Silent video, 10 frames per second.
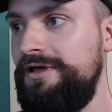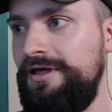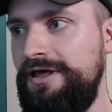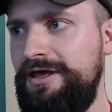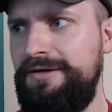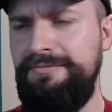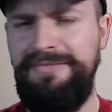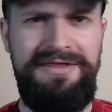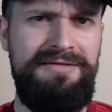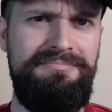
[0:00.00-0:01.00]

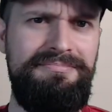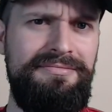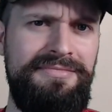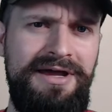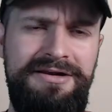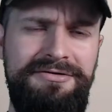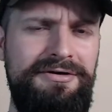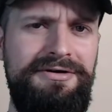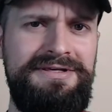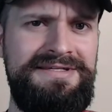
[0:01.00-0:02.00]
That, I don't
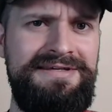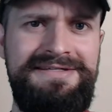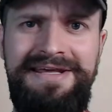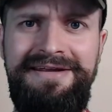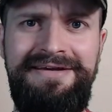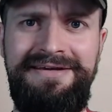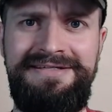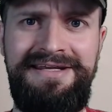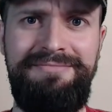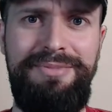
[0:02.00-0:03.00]
know, is
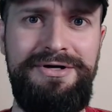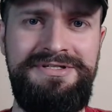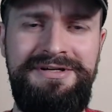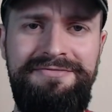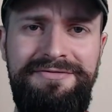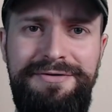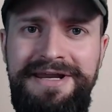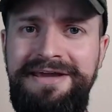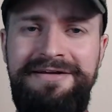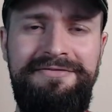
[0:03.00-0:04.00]
that a positive or a
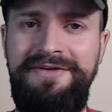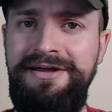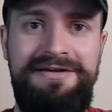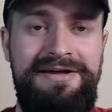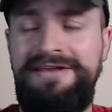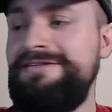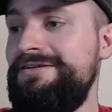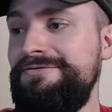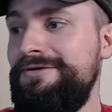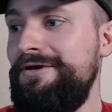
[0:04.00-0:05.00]
negative? I
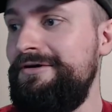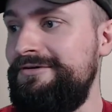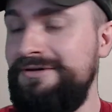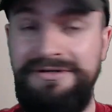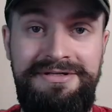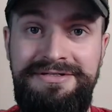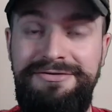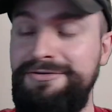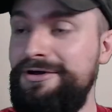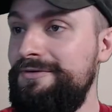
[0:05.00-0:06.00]
don't know. It
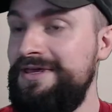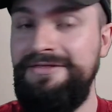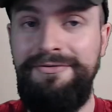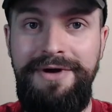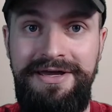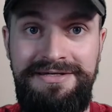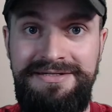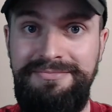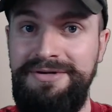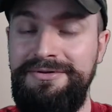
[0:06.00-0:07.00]
could go either way.
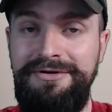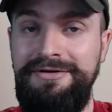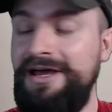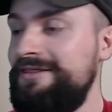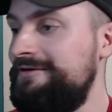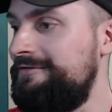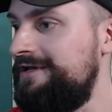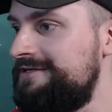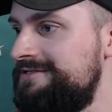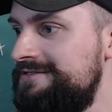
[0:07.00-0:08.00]
Some people don't like their own
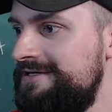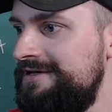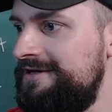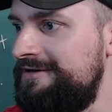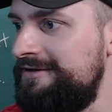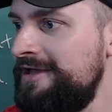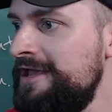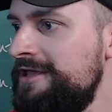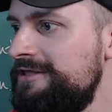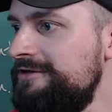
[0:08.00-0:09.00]
accents. I don't know.
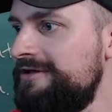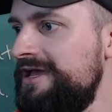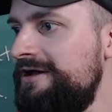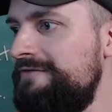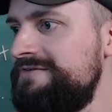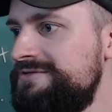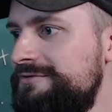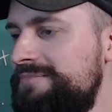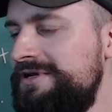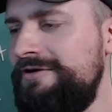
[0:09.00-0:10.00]
UK offers
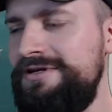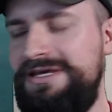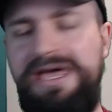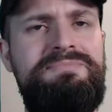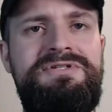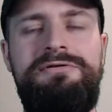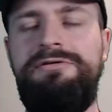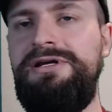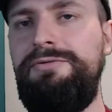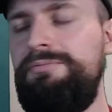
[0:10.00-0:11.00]
would be great.
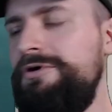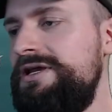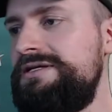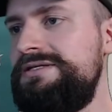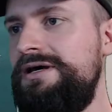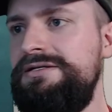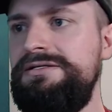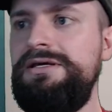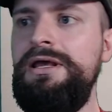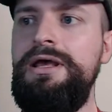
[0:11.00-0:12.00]
Absolutely. We're pretty
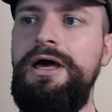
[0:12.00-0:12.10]
excited.